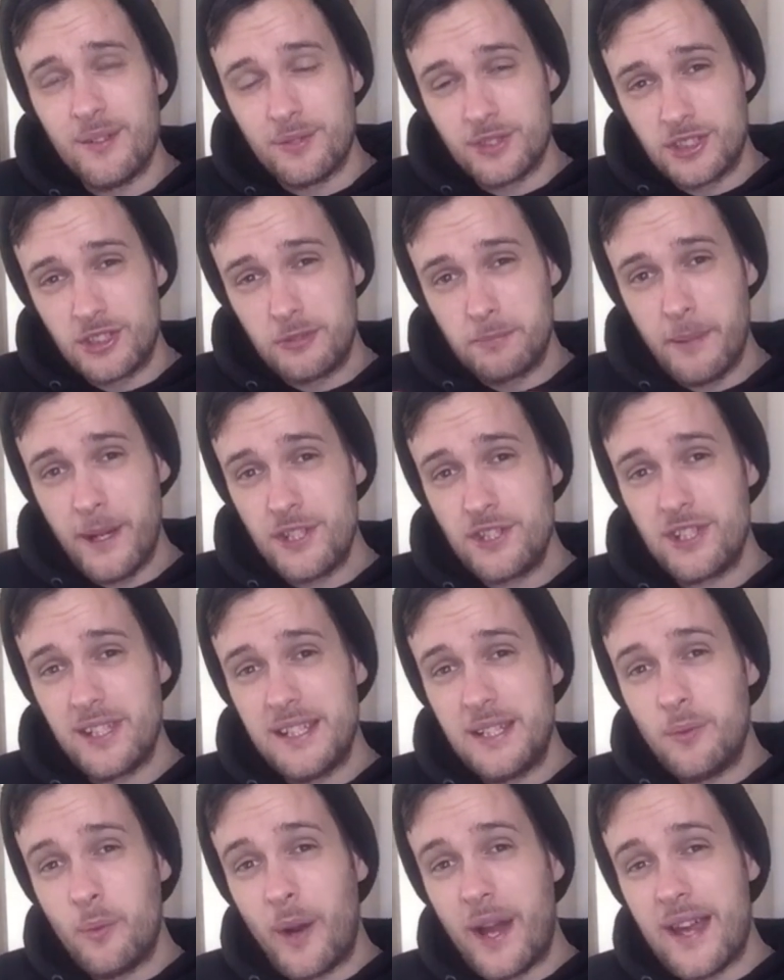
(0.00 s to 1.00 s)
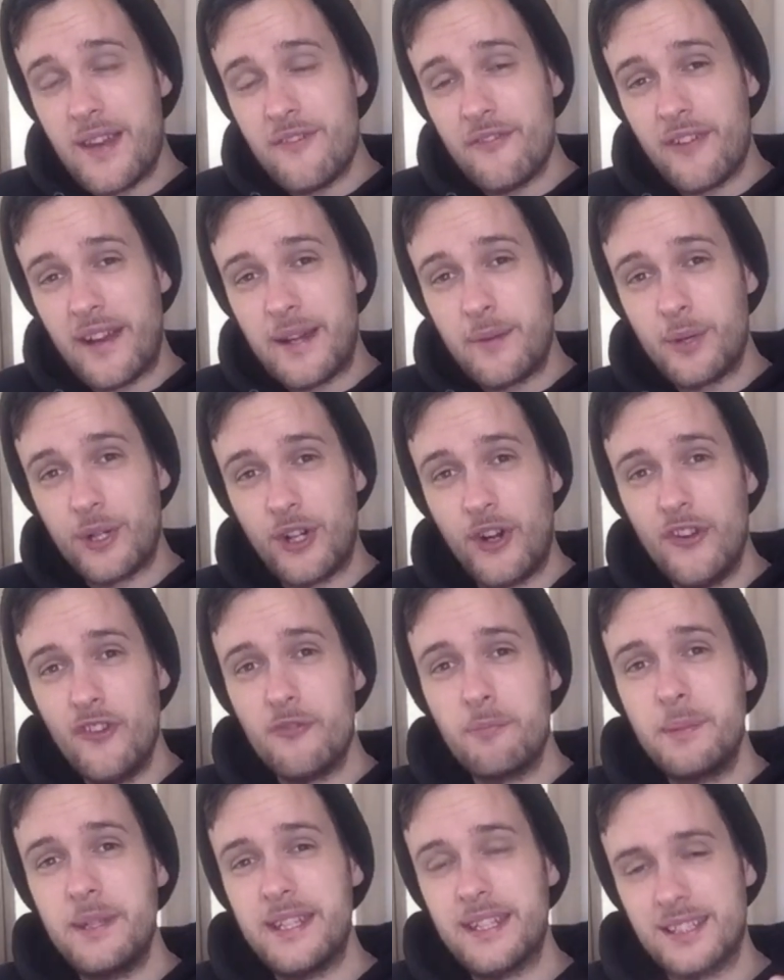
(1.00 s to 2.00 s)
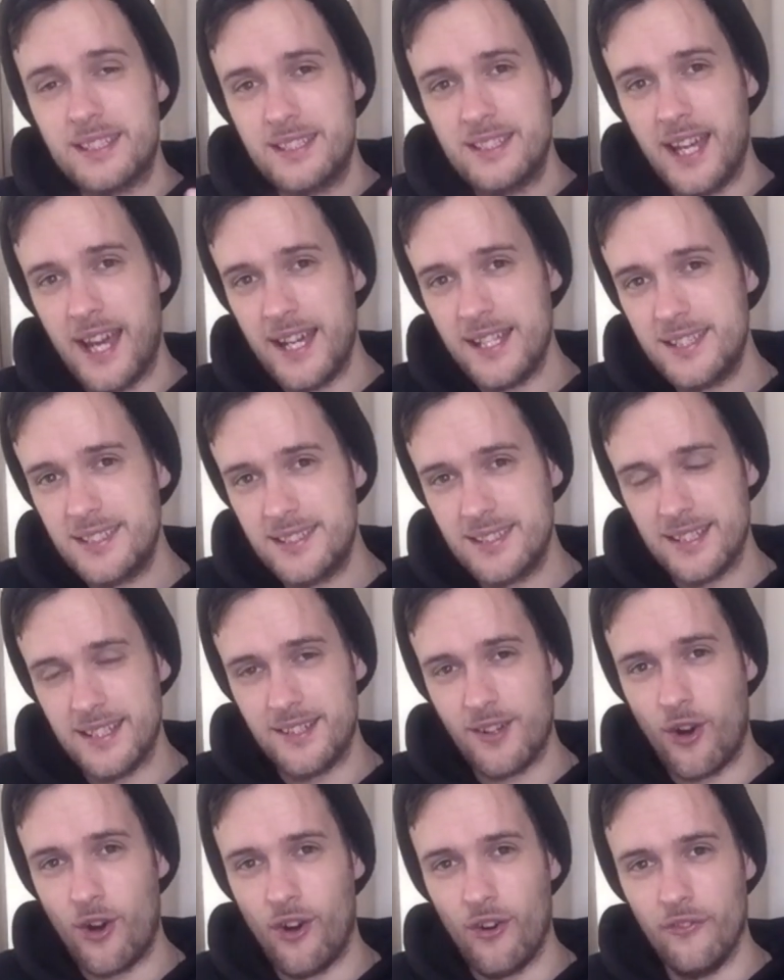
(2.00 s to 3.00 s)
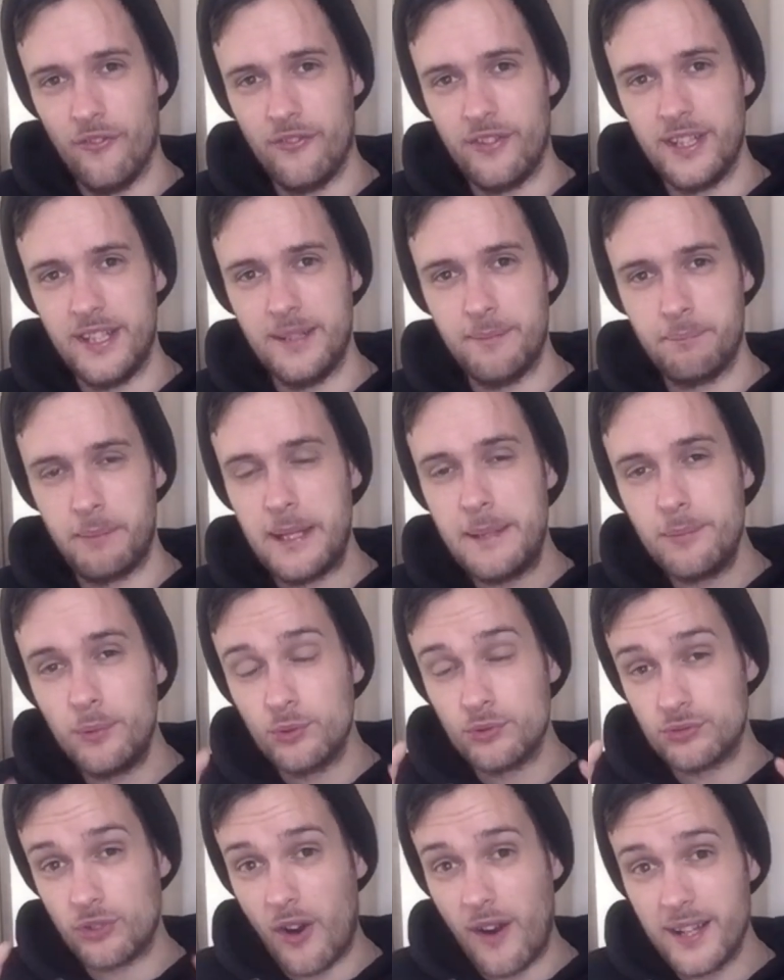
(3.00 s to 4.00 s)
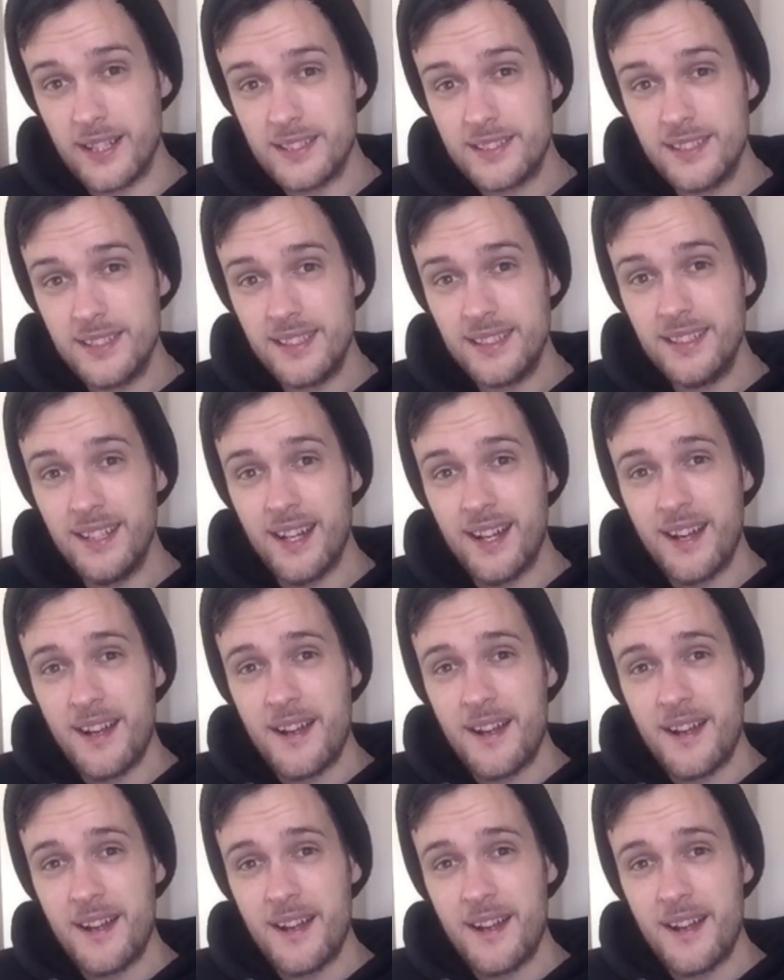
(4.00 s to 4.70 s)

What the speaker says: especially when they were kind of being tested on the people rioting,